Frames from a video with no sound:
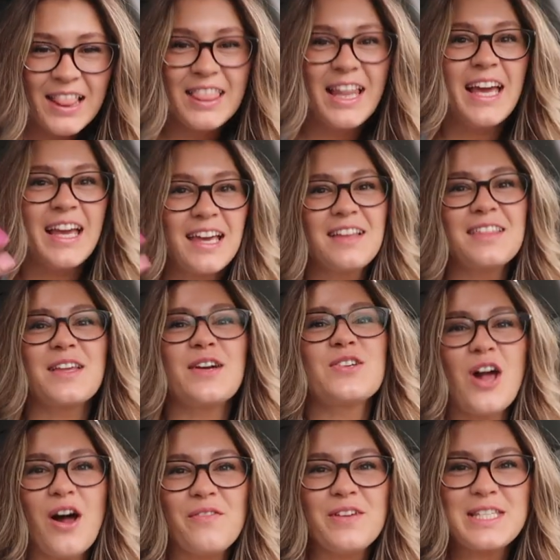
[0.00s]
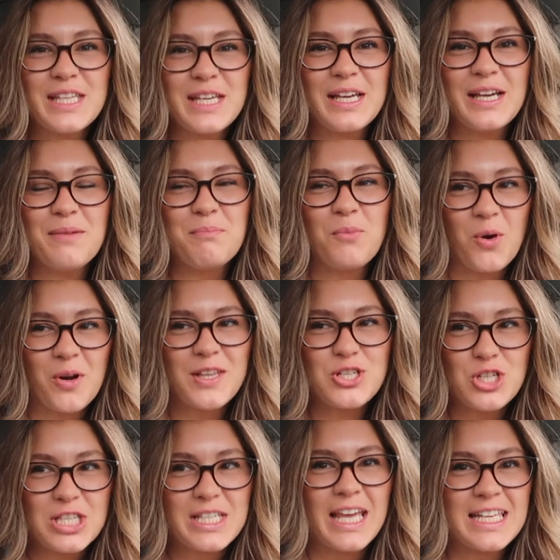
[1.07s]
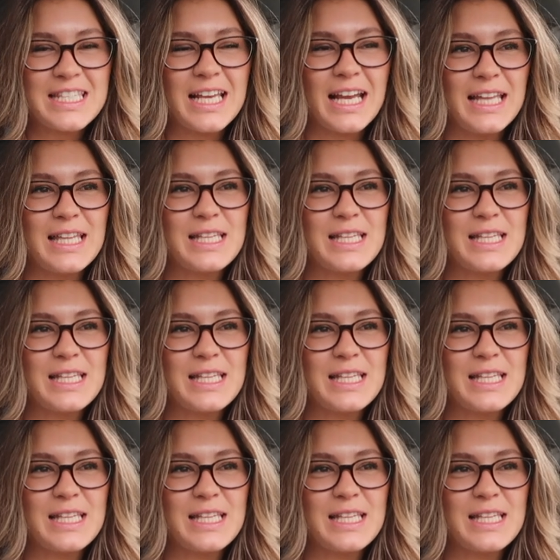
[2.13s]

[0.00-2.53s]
like there's obviously more than just kissing